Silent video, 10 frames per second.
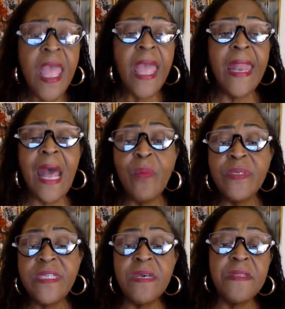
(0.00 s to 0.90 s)
And I would
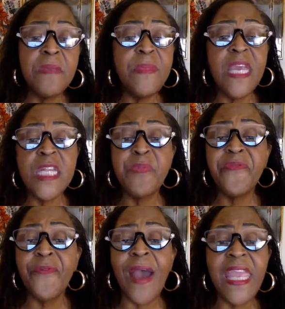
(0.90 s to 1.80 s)
tell them yes
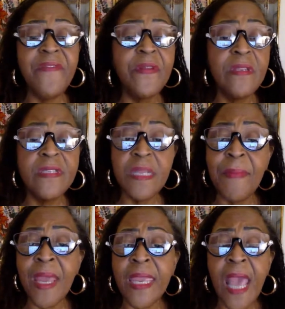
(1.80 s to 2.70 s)
before I even looked at
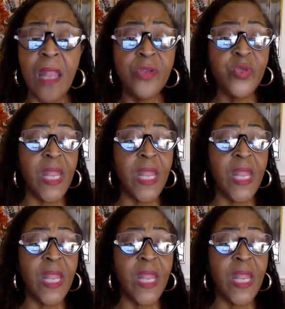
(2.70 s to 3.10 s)
my calendar.